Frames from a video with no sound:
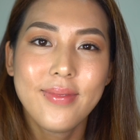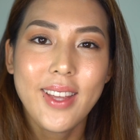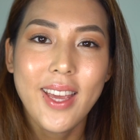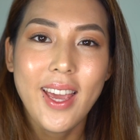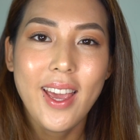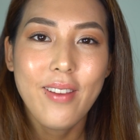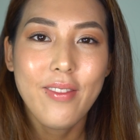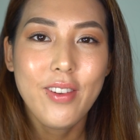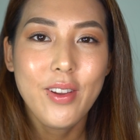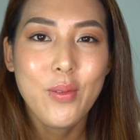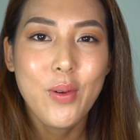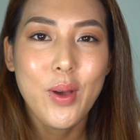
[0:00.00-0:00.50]

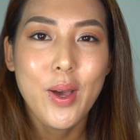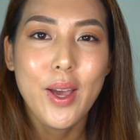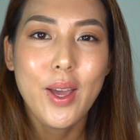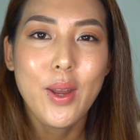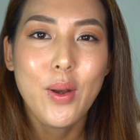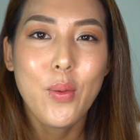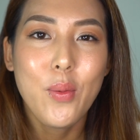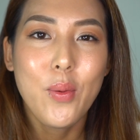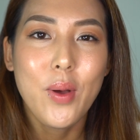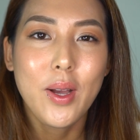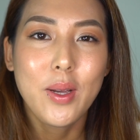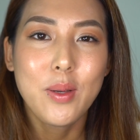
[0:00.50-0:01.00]
Hey
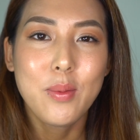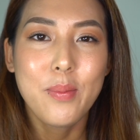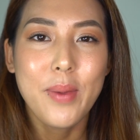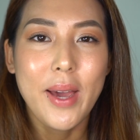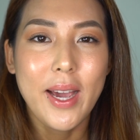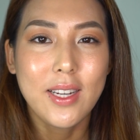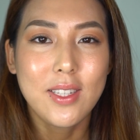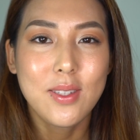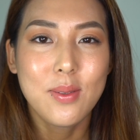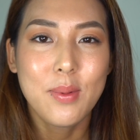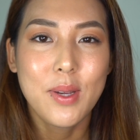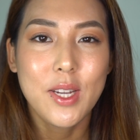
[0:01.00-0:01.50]
everyone, welcome
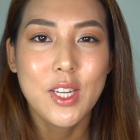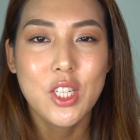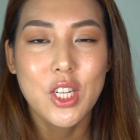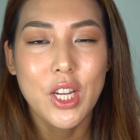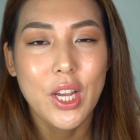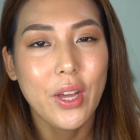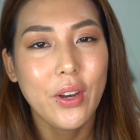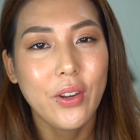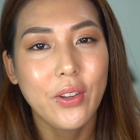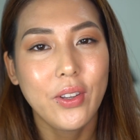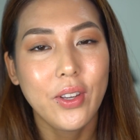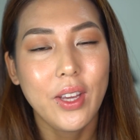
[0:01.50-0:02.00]
back to my
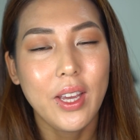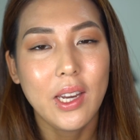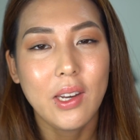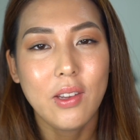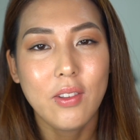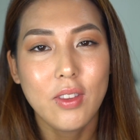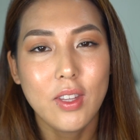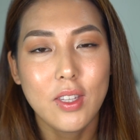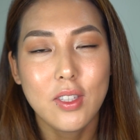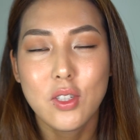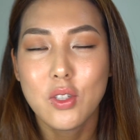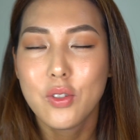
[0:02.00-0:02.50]
channel, and
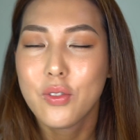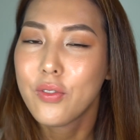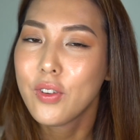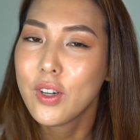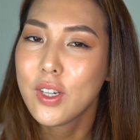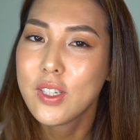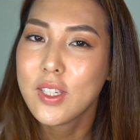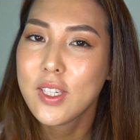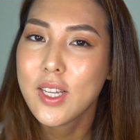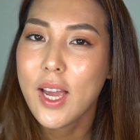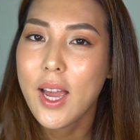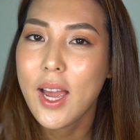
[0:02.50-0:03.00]
if this is your
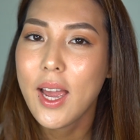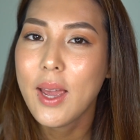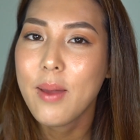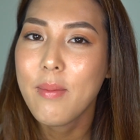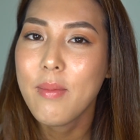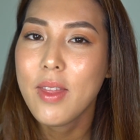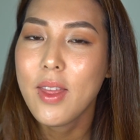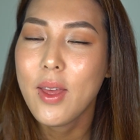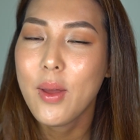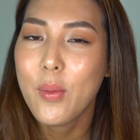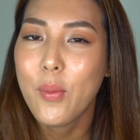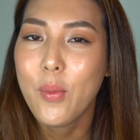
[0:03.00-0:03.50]
first
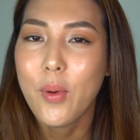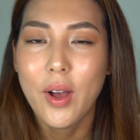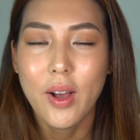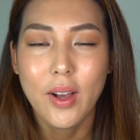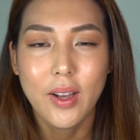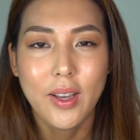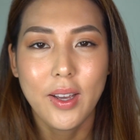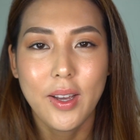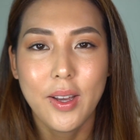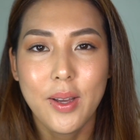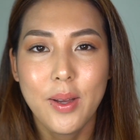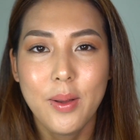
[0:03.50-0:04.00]
time, then
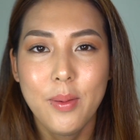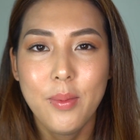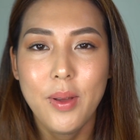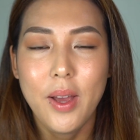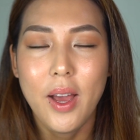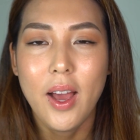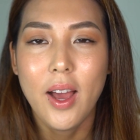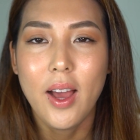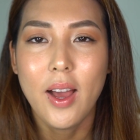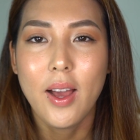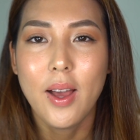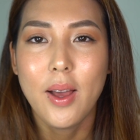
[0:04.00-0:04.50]
welcome.
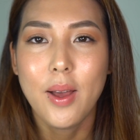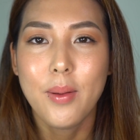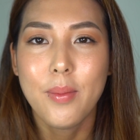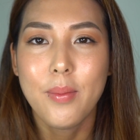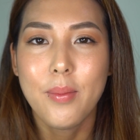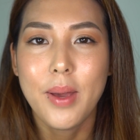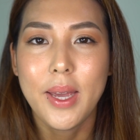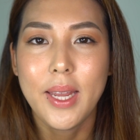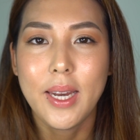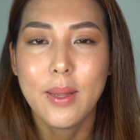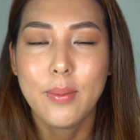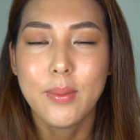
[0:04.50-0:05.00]

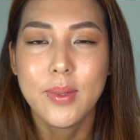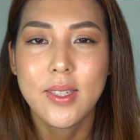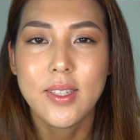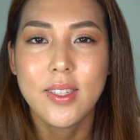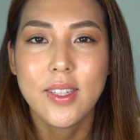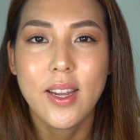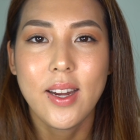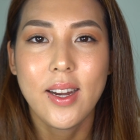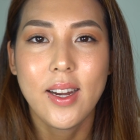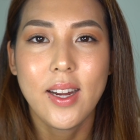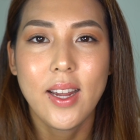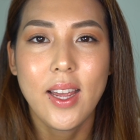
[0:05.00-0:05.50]
My name is
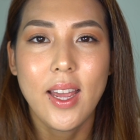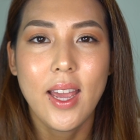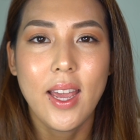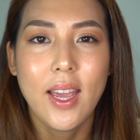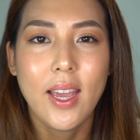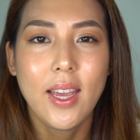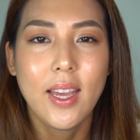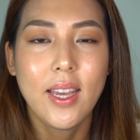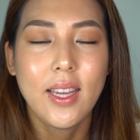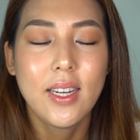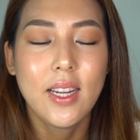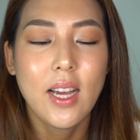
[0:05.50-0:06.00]
Sarah
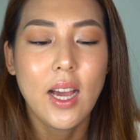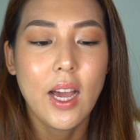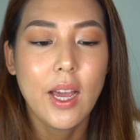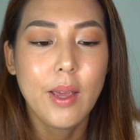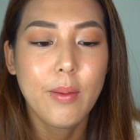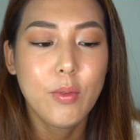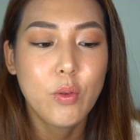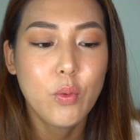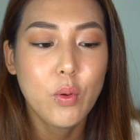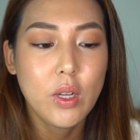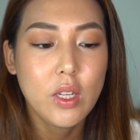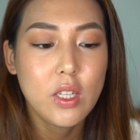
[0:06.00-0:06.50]
and
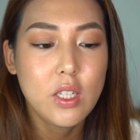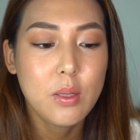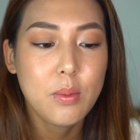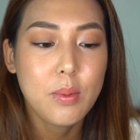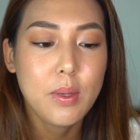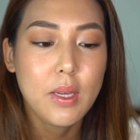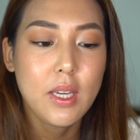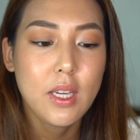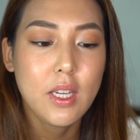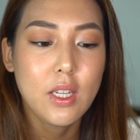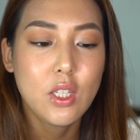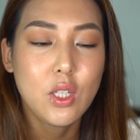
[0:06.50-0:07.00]
I'm going to
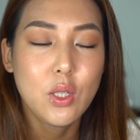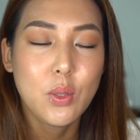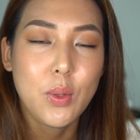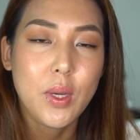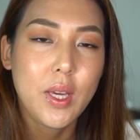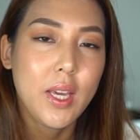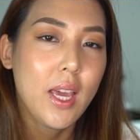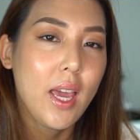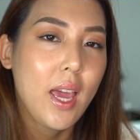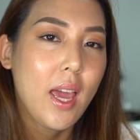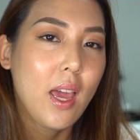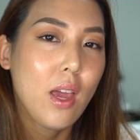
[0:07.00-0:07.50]
be
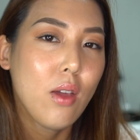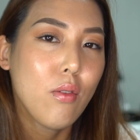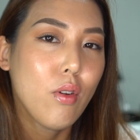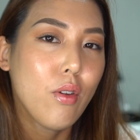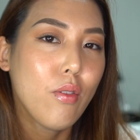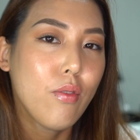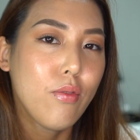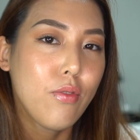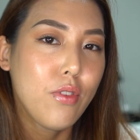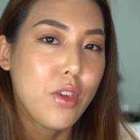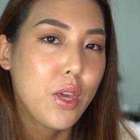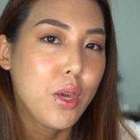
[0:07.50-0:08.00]
doing a
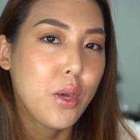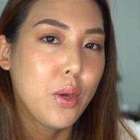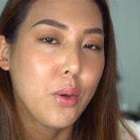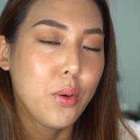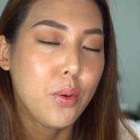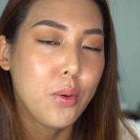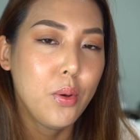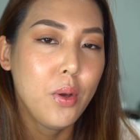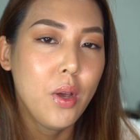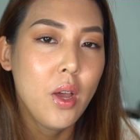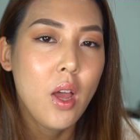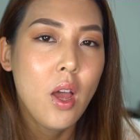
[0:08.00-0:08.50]

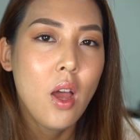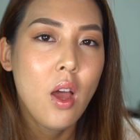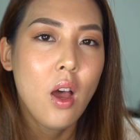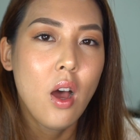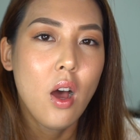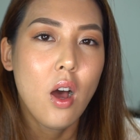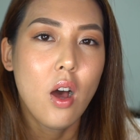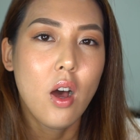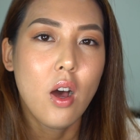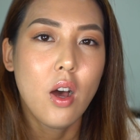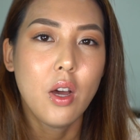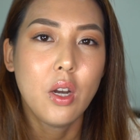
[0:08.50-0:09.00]
review
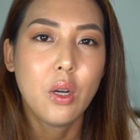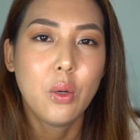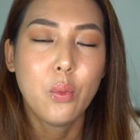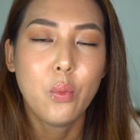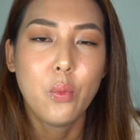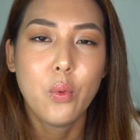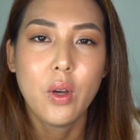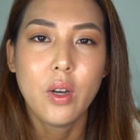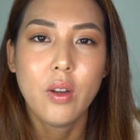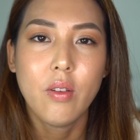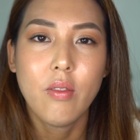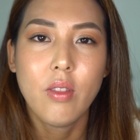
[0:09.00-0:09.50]

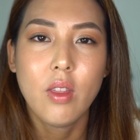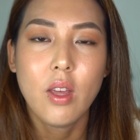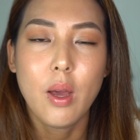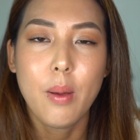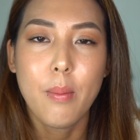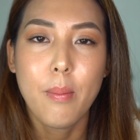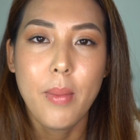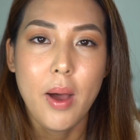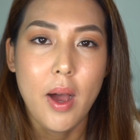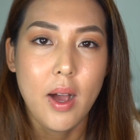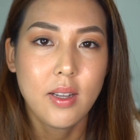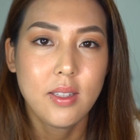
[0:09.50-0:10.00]
on one of the
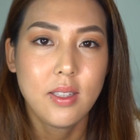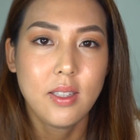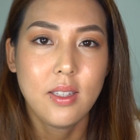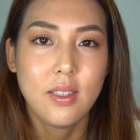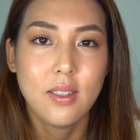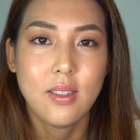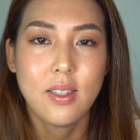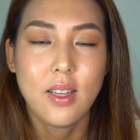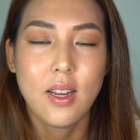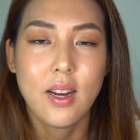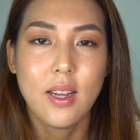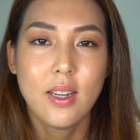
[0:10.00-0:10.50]

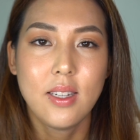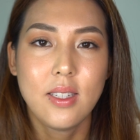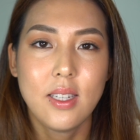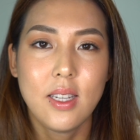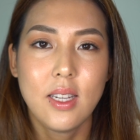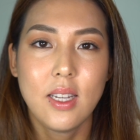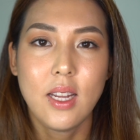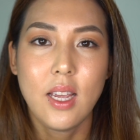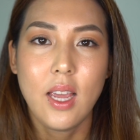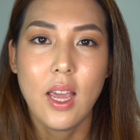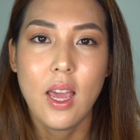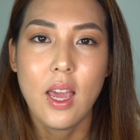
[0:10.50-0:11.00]
unboxings that I
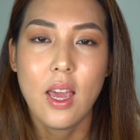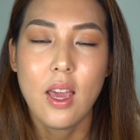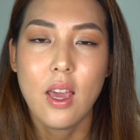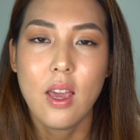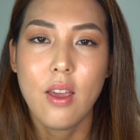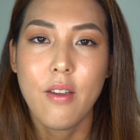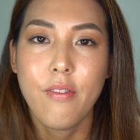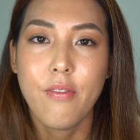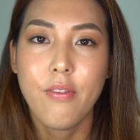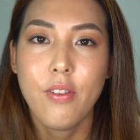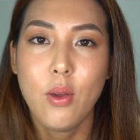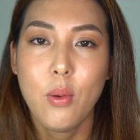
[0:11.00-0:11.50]
did
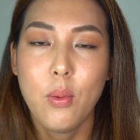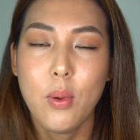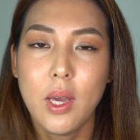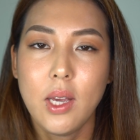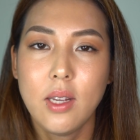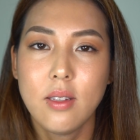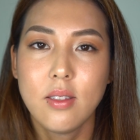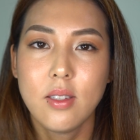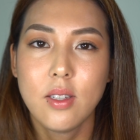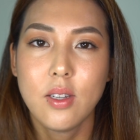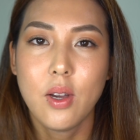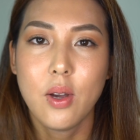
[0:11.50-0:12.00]
a few
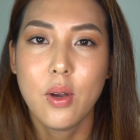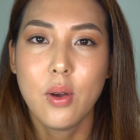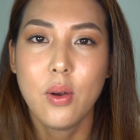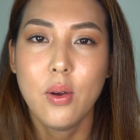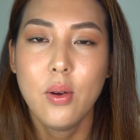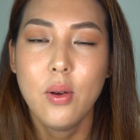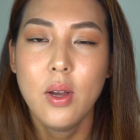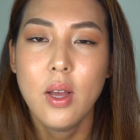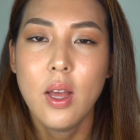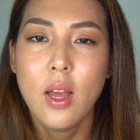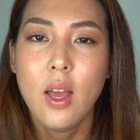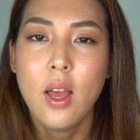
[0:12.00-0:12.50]
weeks
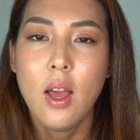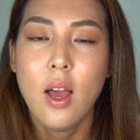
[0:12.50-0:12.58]
ago.